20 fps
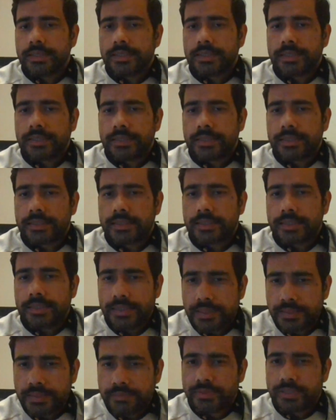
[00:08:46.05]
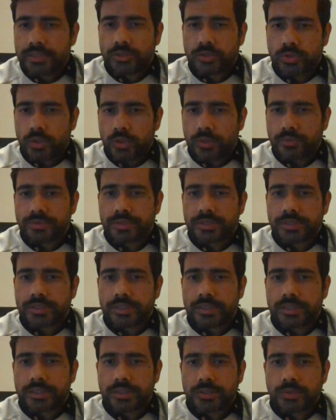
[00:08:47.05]
leave their jobs
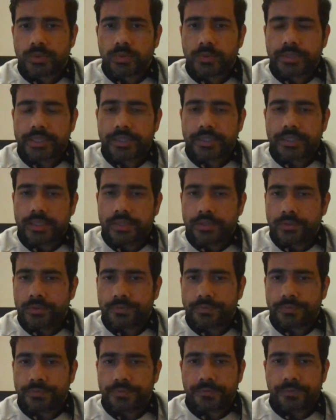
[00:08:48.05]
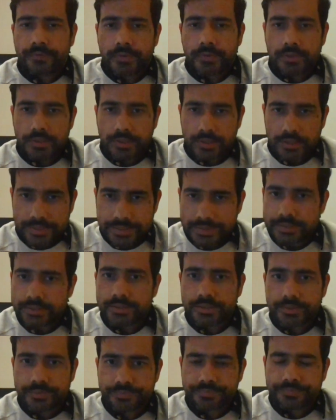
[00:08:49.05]
to take care of the
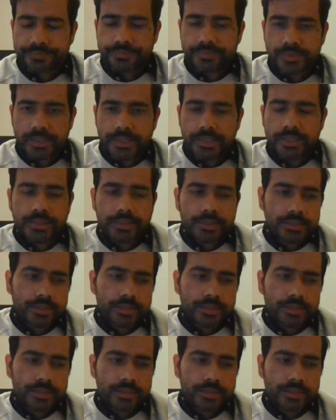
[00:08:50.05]
kids, right?